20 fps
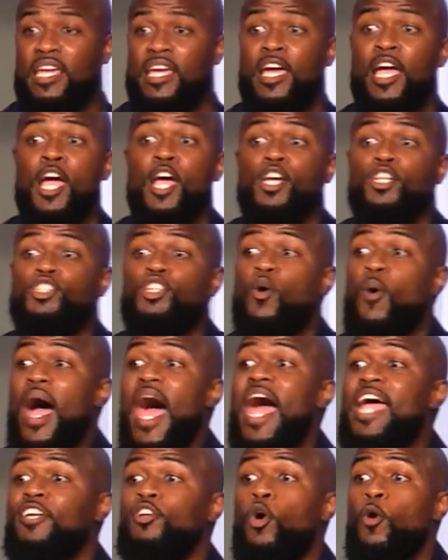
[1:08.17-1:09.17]
in. So
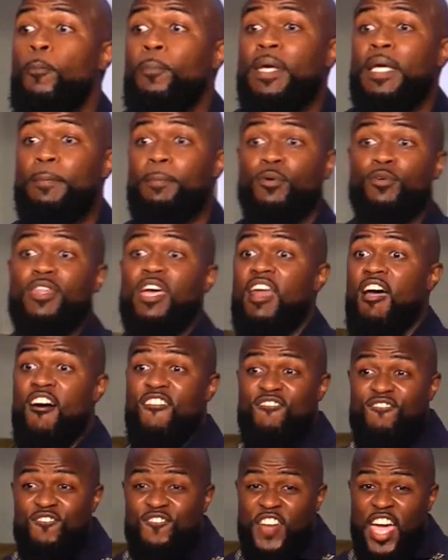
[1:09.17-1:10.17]
I know people that
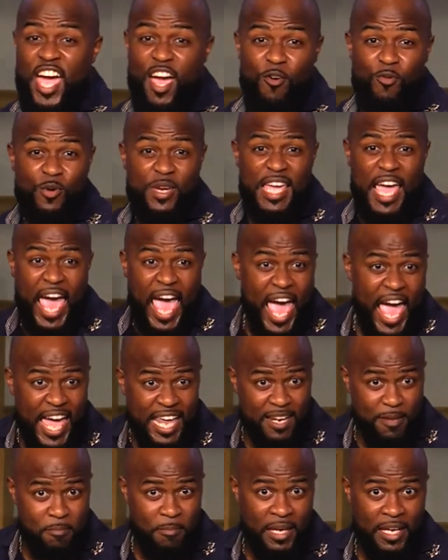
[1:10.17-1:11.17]
are very
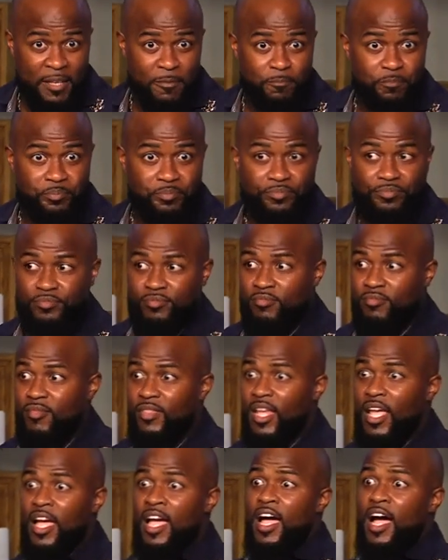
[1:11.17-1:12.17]
adamant
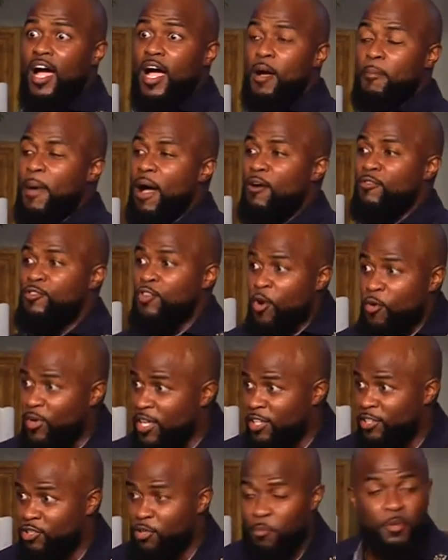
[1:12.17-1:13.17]
about no
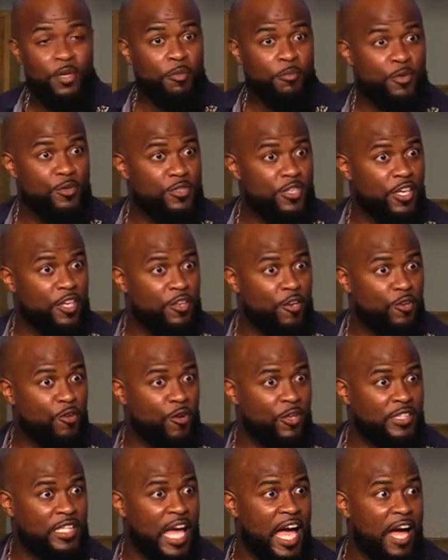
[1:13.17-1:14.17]
instrumental music in the
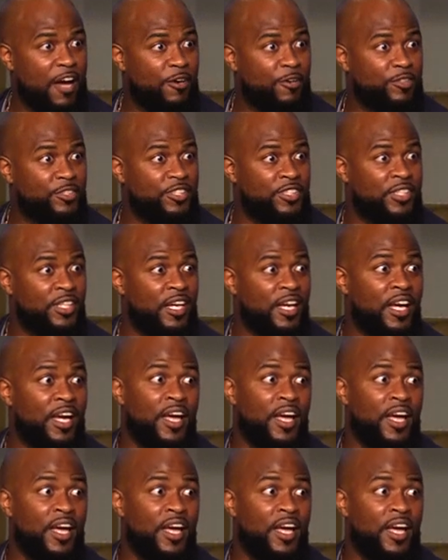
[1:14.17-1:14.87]
Lord's house,